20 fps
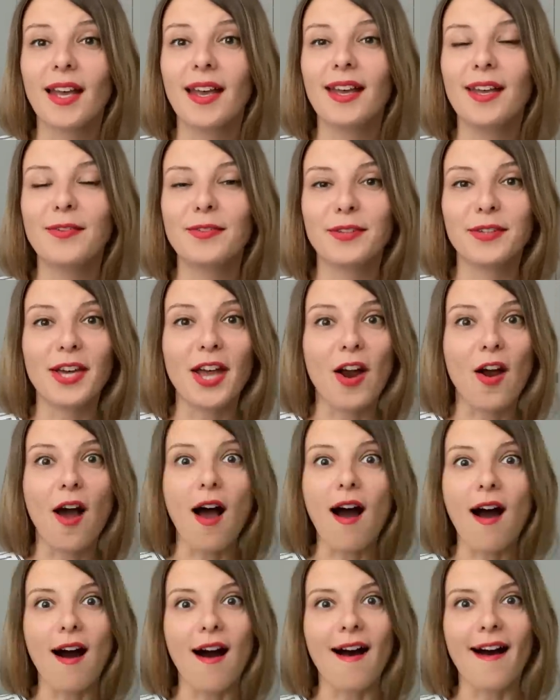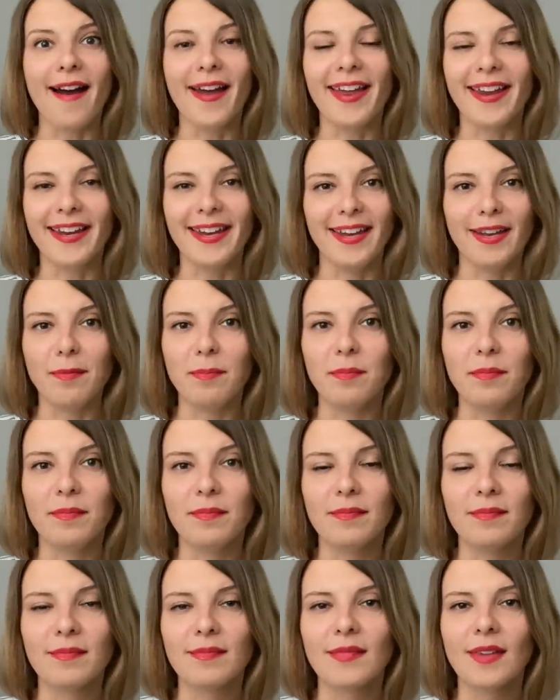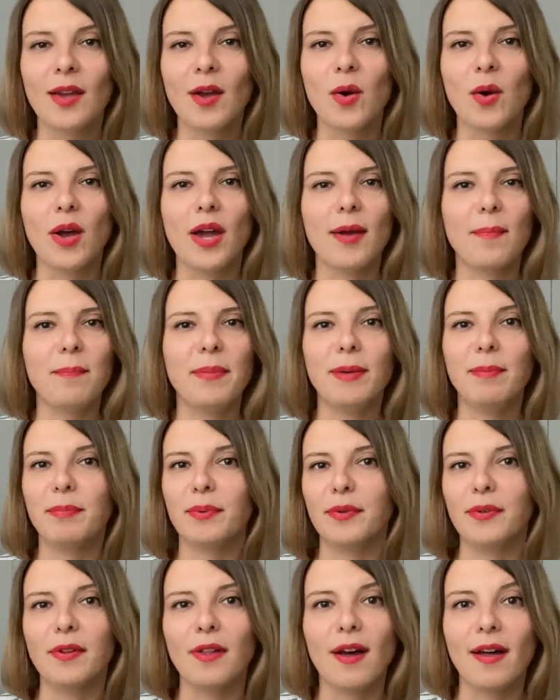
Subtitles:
if there are any people